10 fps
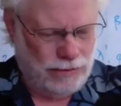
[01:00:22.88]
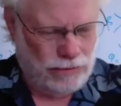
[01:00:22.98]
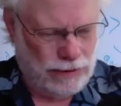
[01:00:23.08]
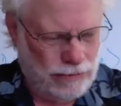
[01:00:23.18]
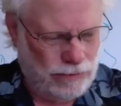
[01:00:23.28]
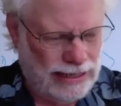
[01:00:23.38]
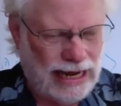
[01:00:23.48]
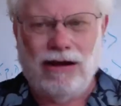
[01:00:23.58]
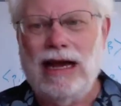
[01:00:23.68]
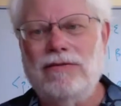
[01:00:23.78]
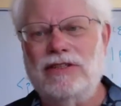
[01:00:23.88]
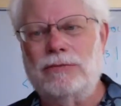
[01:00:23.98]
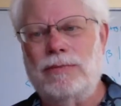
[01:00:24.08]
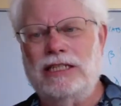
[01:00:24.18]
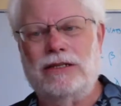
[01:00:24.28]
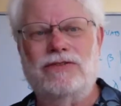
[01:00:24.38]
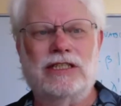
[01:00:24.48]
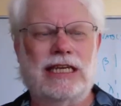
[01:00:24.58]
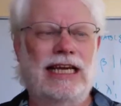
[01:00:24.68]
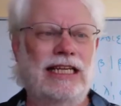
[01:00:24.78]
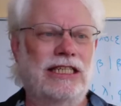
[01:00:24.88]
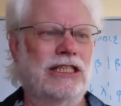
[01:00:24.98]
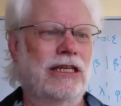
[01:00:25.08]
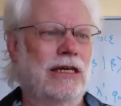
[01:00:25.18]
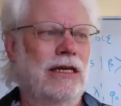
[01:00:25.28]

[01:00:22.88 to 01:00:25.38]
we now have a space of states